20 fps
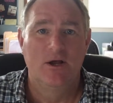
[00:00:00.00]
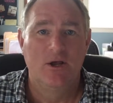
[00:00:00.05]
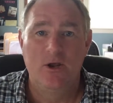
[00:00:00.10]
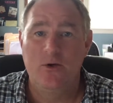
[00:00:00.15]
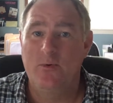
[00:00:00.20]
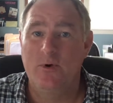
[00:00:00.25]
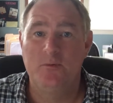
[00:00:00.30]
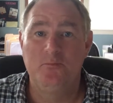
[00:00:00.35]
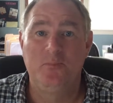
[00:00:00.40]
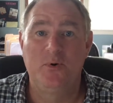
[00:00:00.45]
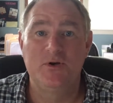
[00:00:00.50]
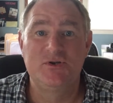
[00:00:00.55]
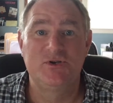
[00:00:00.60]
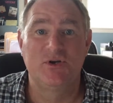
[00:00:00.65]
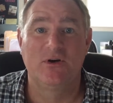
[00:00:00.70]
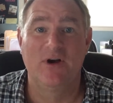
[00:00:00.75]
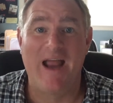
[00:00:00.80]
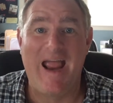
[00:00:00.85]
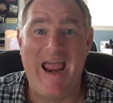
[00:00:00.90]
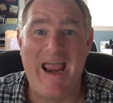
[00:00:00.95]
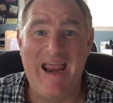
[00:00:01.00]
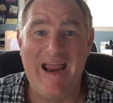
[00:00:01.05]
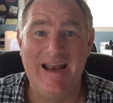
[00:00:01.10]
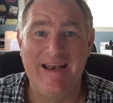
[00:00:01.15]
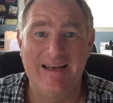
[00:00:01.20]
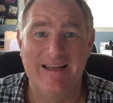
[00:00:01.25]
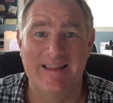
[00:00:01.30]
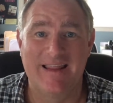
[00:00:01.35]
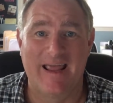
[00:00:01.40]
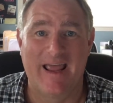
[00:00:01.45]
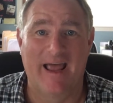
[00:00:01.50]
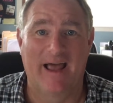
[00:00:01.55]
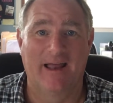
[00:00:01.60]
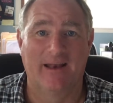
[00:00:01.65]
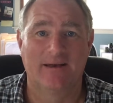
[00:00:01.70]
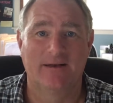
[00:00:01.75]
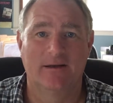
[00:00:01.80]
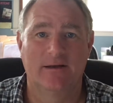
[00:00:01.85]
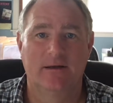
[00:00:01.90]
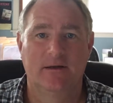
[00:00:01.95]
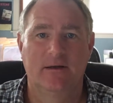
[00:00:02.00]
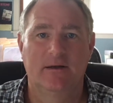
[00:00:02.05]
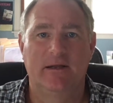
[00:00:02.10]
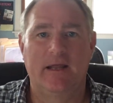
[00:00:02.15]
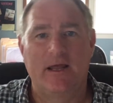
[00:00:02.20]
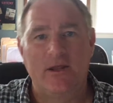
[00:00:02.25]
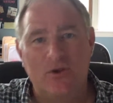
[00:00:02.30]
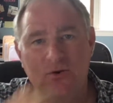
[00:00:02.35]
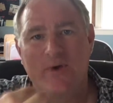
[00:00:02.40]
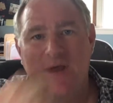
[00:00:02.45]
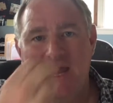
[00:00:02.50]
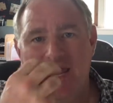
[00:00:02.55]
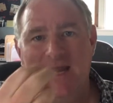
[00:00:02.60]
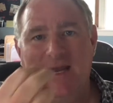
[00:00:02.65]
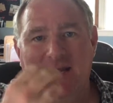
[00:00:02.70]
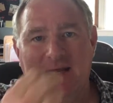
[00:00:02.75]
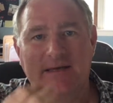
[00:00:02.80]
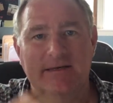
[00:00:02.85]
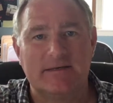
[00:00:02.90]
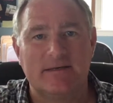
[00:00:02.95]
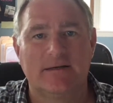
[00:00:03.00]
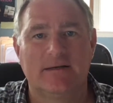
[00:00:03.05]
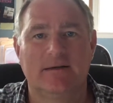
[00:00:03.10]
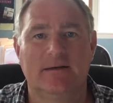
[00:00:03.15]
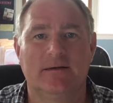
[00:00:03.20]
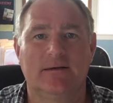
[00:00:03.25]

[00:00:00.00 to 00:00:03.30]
You wouldn't put your hand in that, yet you eat it.